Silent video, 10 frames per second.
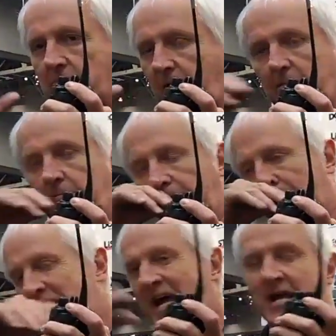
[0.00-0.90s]
probably
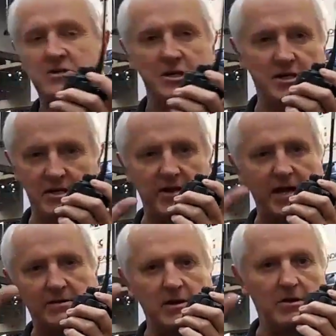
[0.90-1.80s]
a tangent to
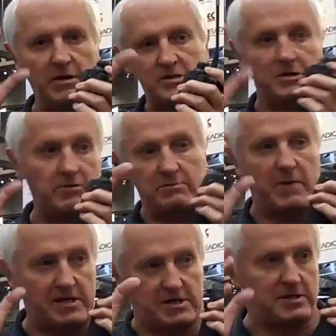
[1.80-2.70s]
that, and so
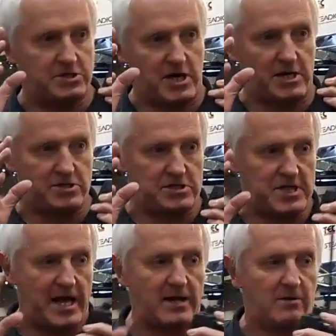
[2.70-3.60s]
it makes it change
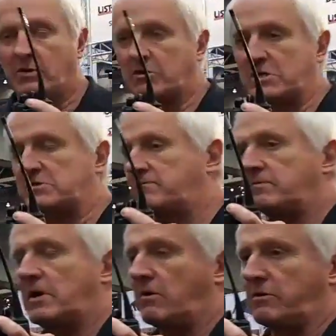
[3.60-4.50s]
its angle, which is,
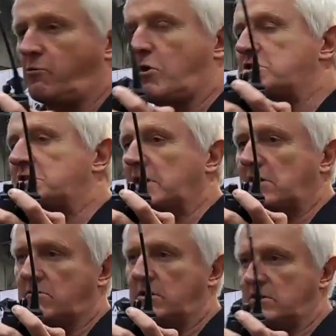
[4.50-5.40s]
the worst
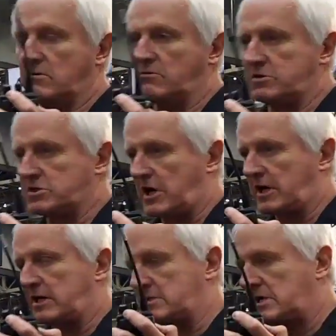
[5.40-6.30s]
thing you can do to a
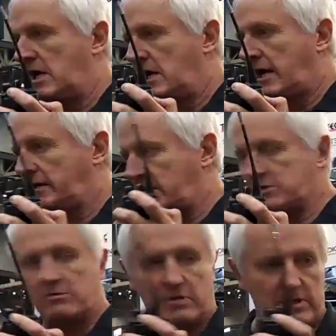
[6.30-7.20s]
shot is,
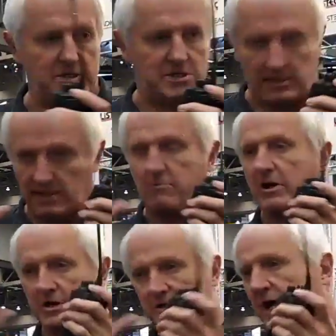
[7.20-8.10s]
unless it's
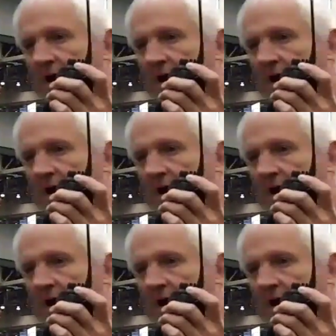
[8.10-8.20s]
deliberate, is to